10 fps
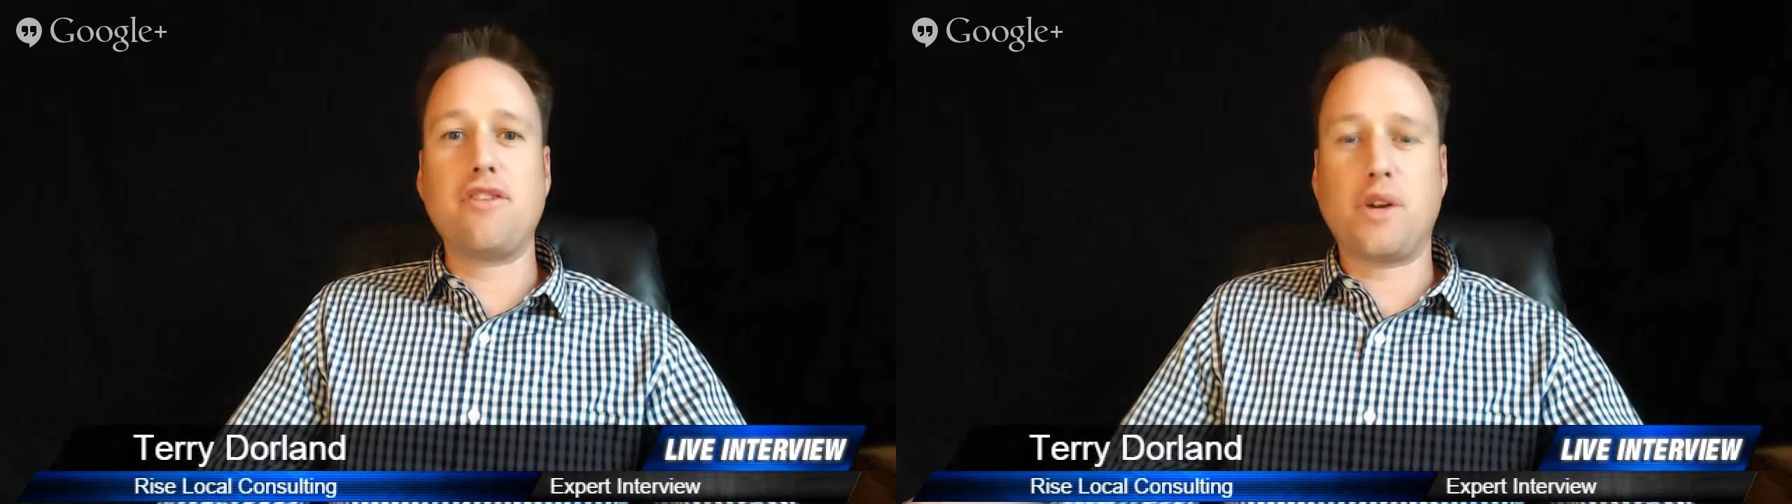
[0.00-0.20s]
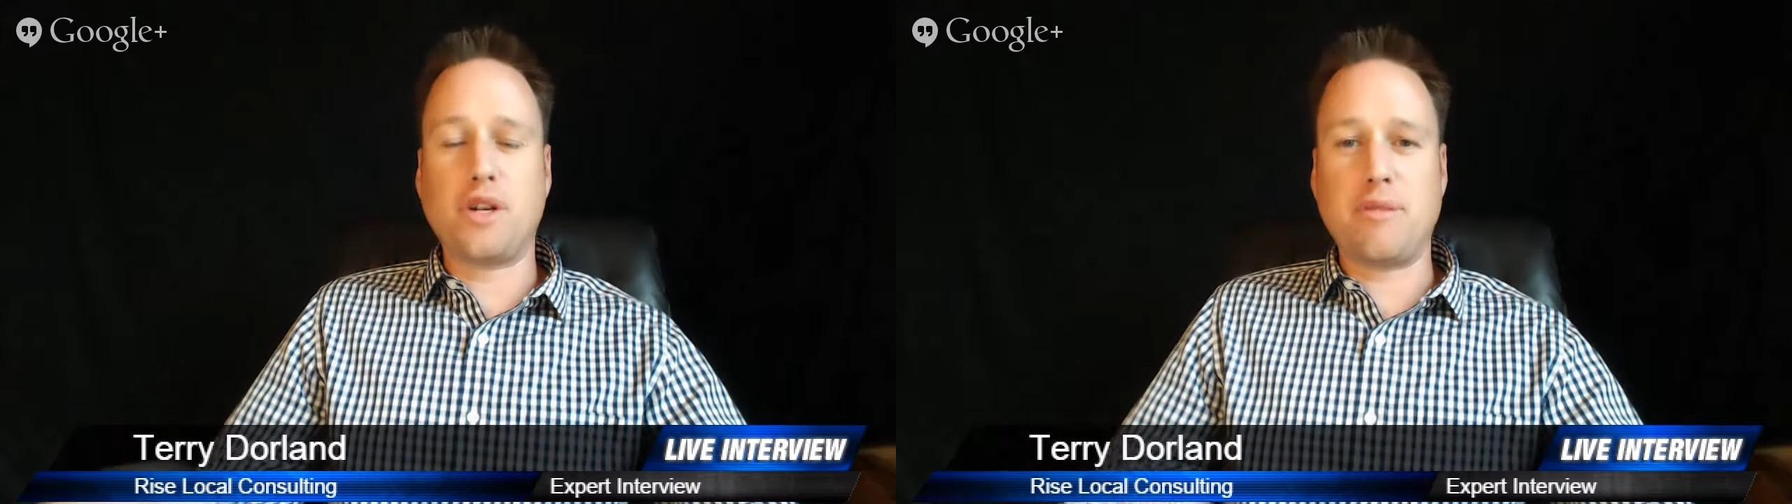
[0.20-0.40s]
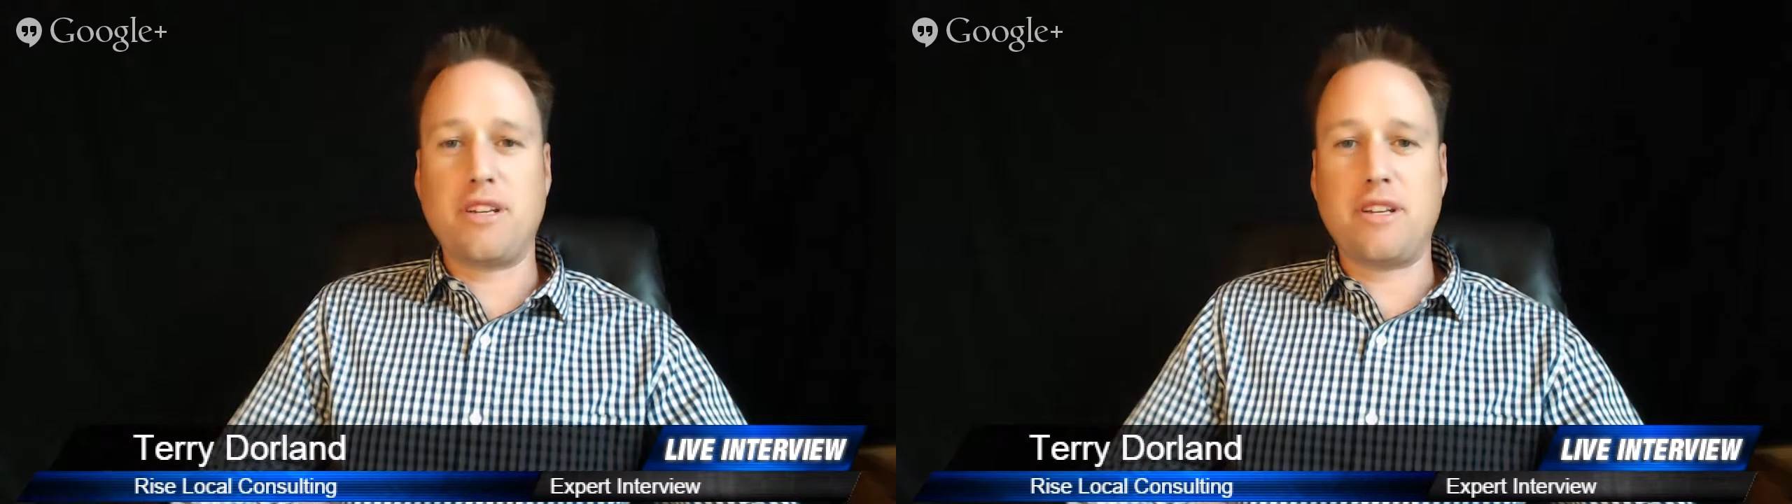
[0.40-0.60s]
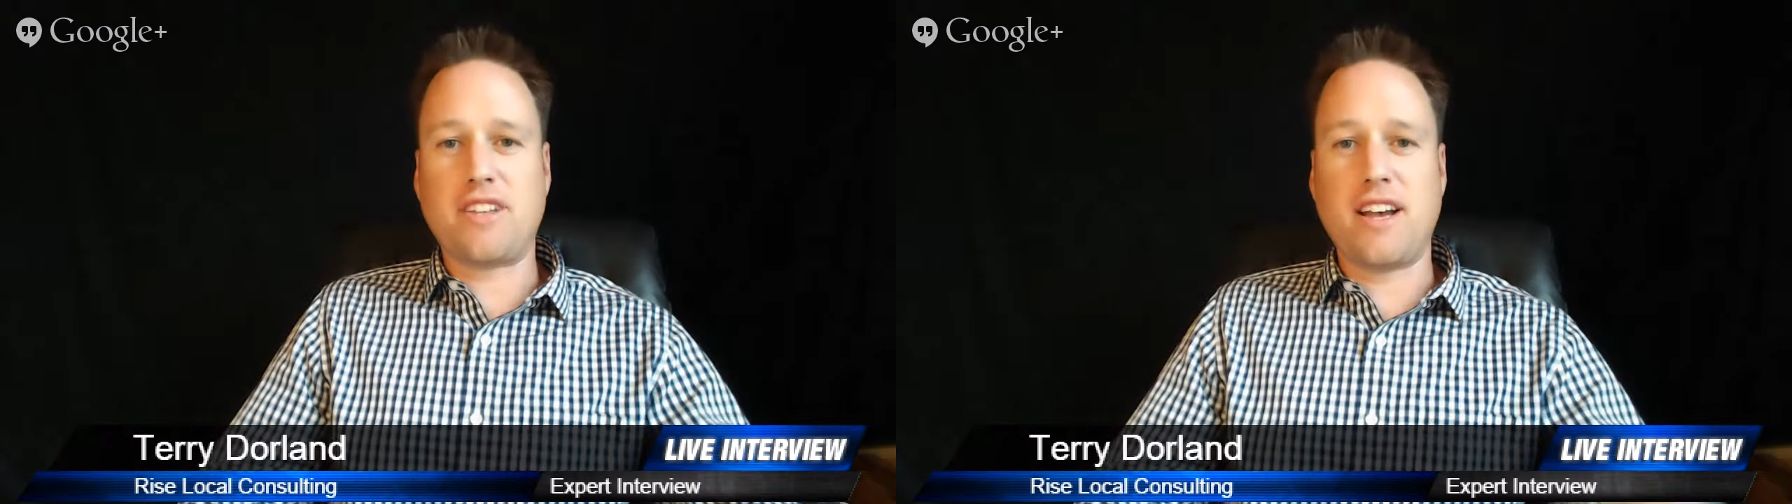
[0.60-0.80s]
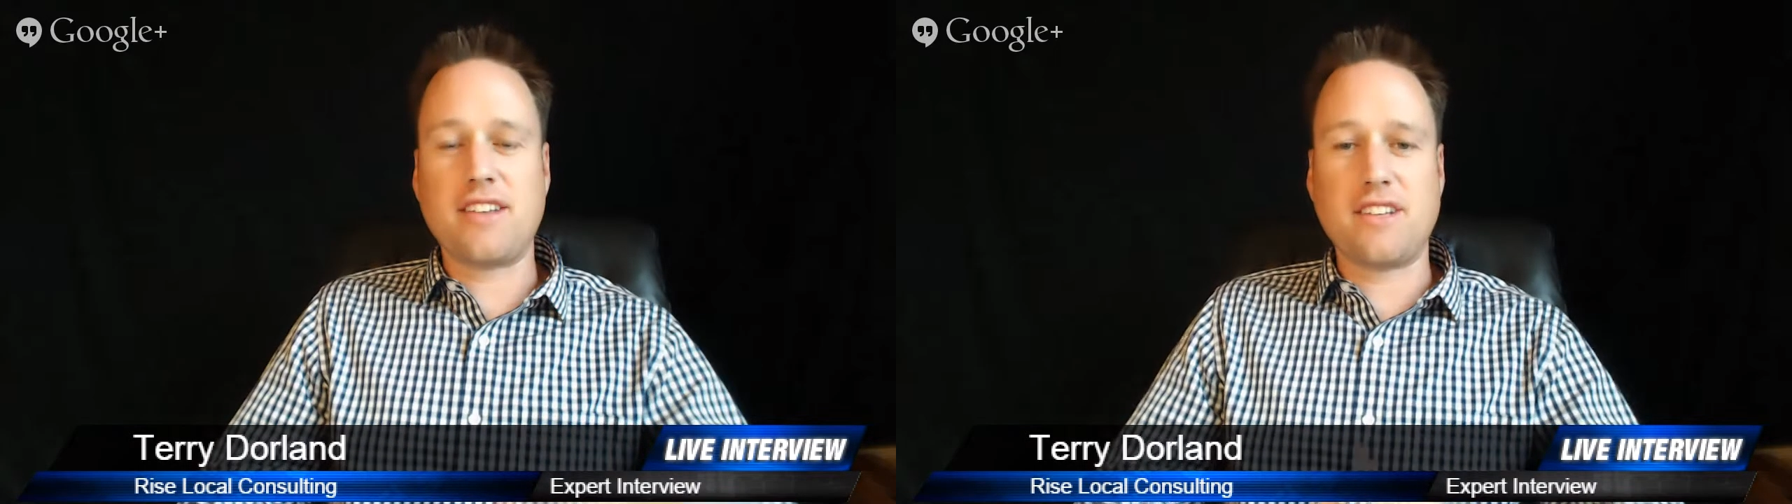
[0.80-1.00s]
We're going to be
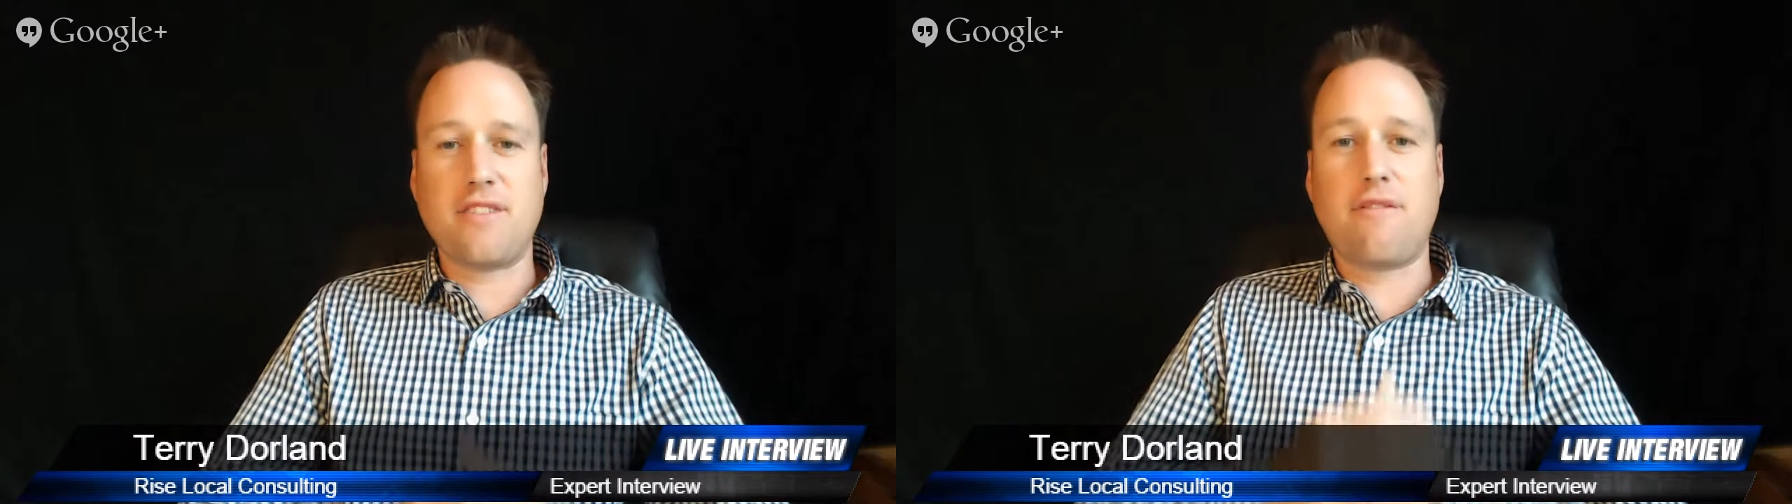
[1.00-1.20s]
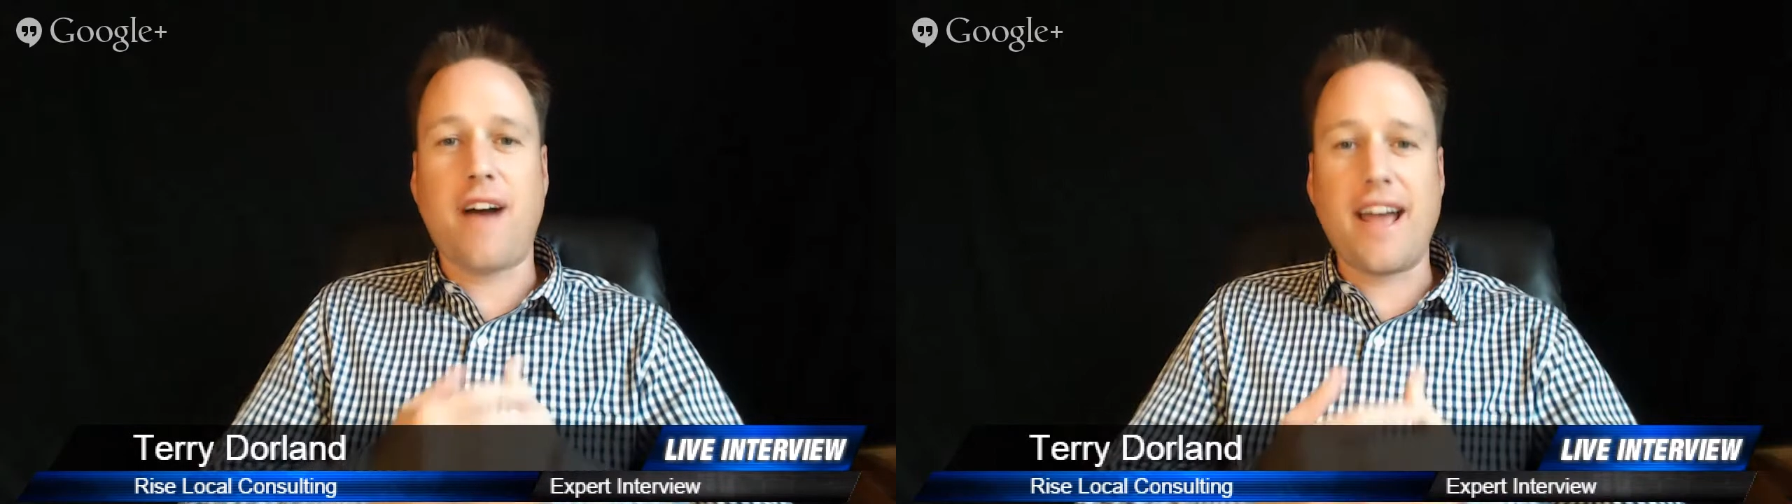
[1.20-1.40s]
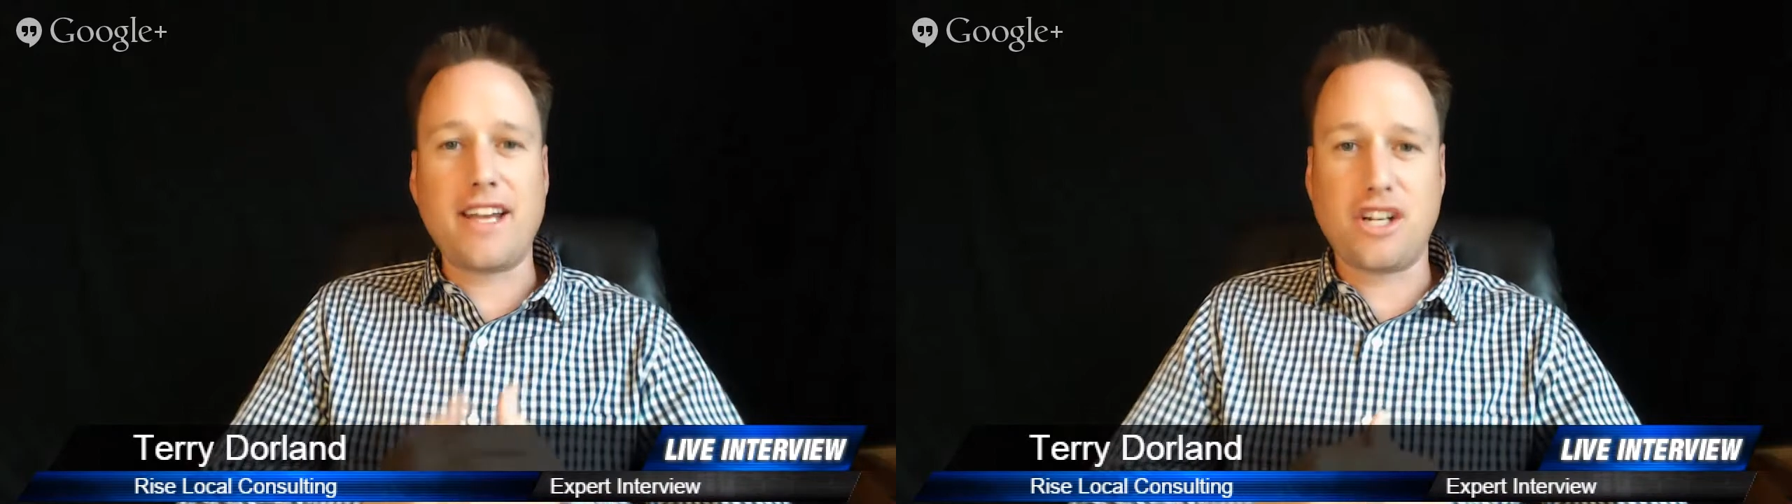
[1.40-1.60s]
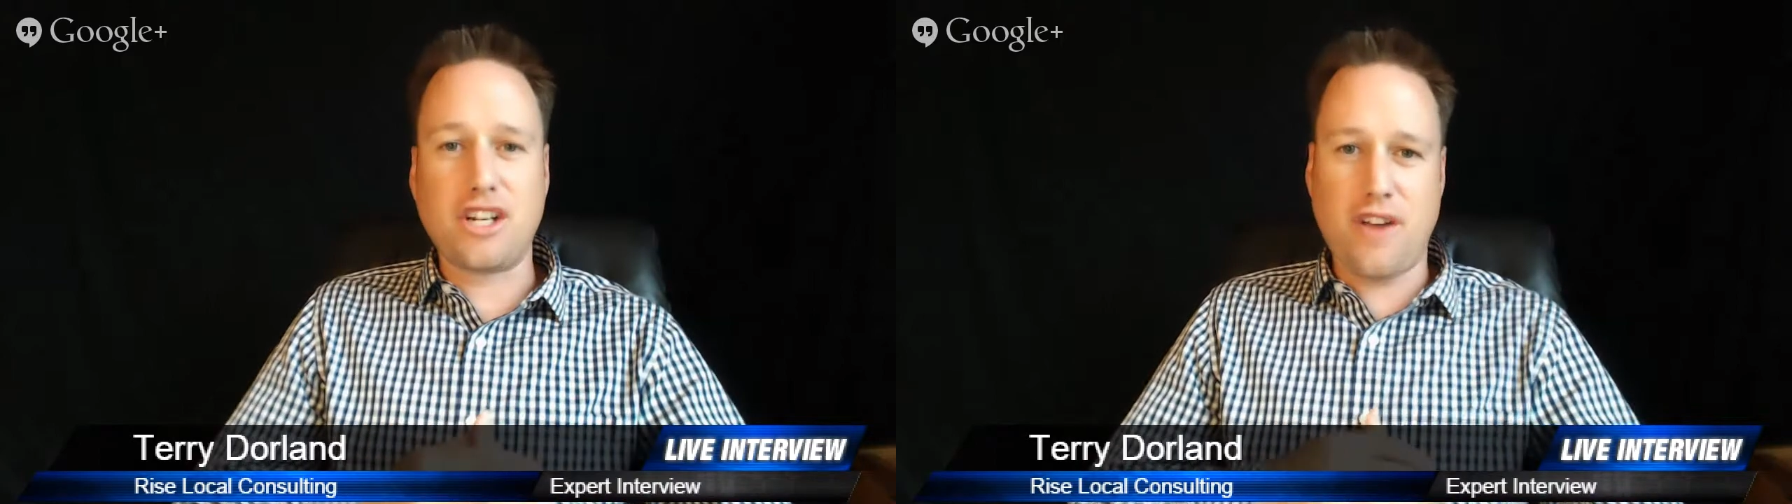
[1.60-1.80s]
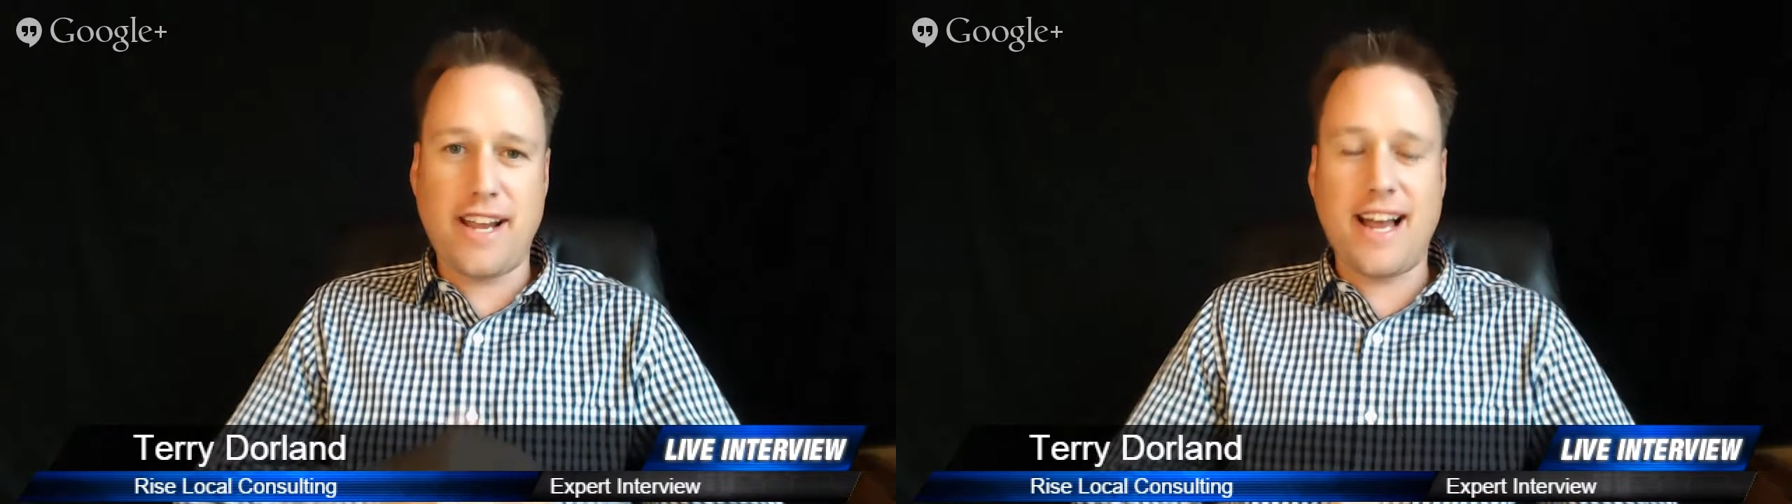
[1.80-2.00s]
discussing finding a great